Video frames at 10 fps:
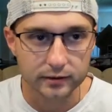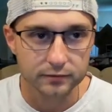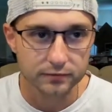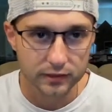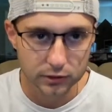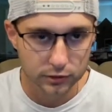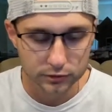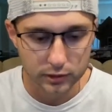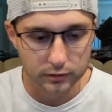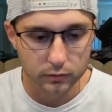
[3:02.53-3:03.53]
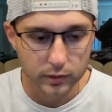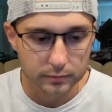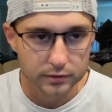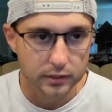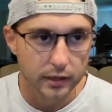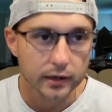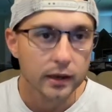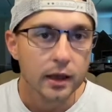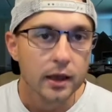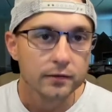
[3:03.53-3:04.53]
features on their website.
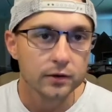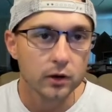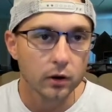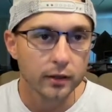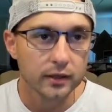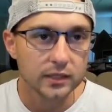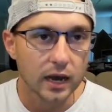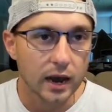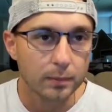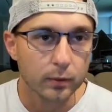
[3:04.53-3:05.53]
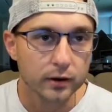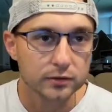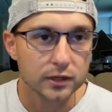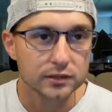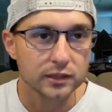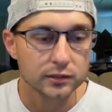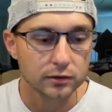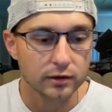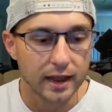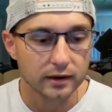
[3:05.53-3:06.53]
If you go to the top where it says
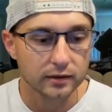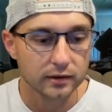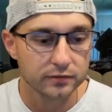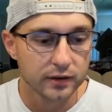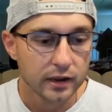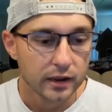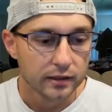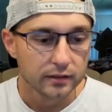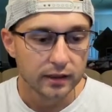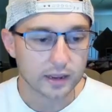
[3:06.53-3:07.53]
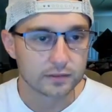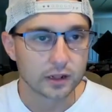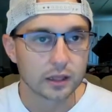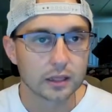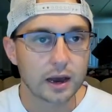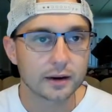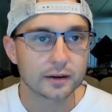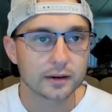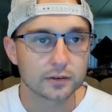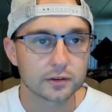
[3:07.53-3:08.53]
interactive, they have a lot of
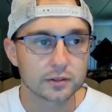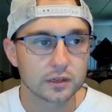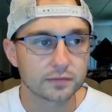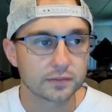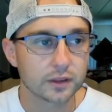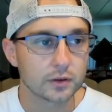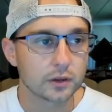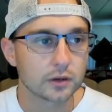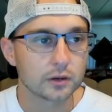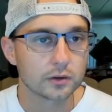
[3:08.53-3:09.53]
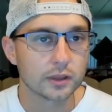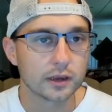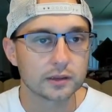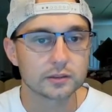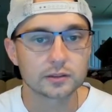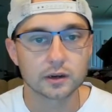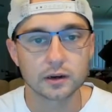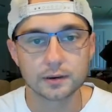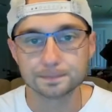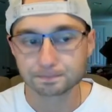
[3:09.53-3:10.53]
different stuff that you can do that is
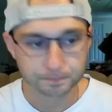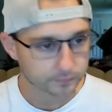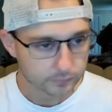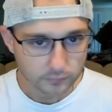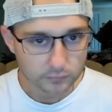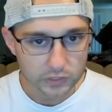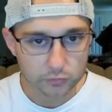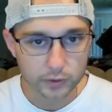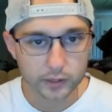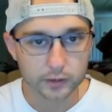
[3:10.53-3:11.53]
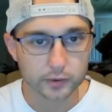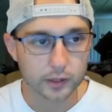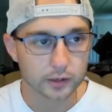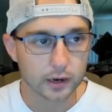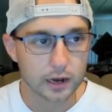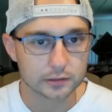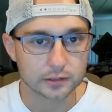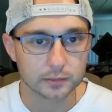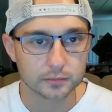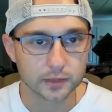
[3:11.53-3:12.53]
really, really
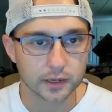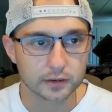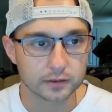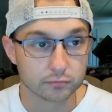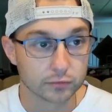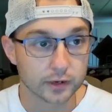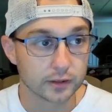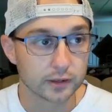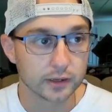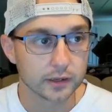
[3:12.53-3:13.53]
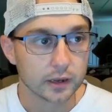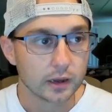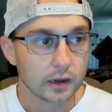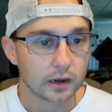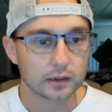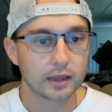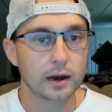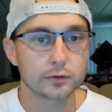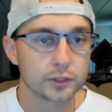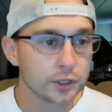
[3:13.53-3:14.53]
awesome and really
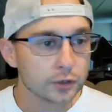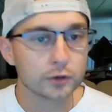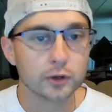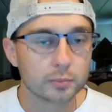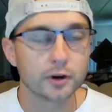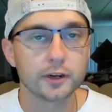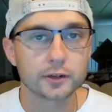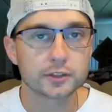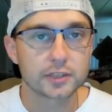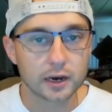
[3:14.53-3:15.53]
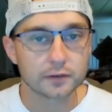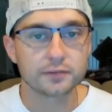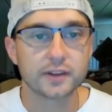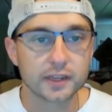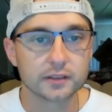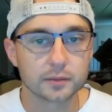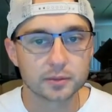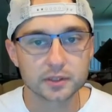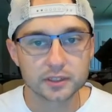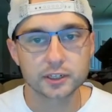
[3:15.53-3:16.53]
allows you to put yourself in the
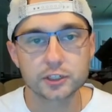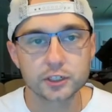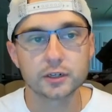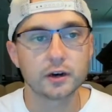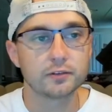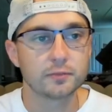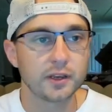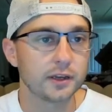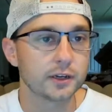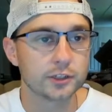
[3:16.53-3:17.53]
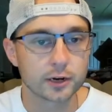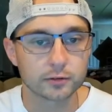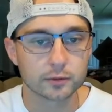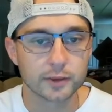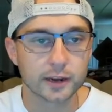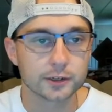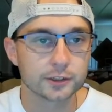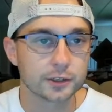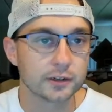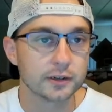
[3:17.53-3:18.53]
position of being a general
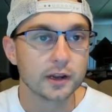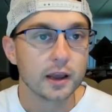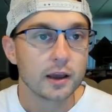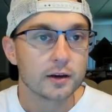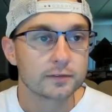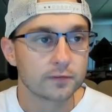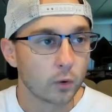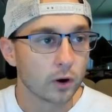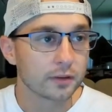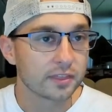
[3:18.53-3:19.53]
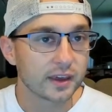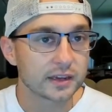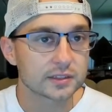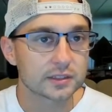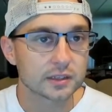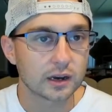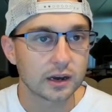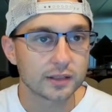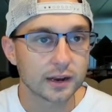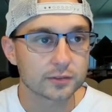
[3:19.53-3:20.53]
manager. And for this,
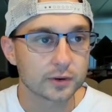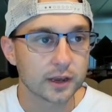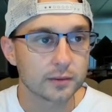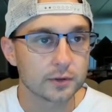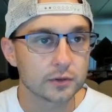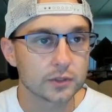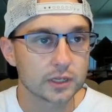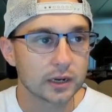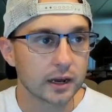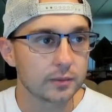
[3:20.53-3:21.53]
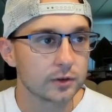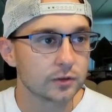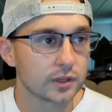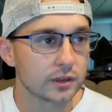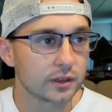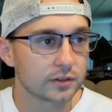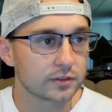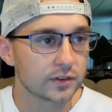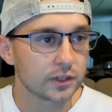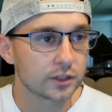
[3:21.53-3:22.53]
that's what I am using. I am using this
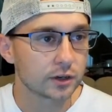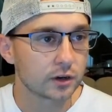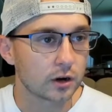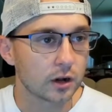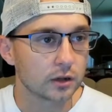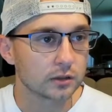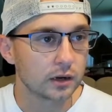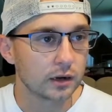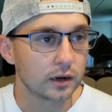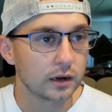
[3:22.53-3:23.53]
feature called Armchair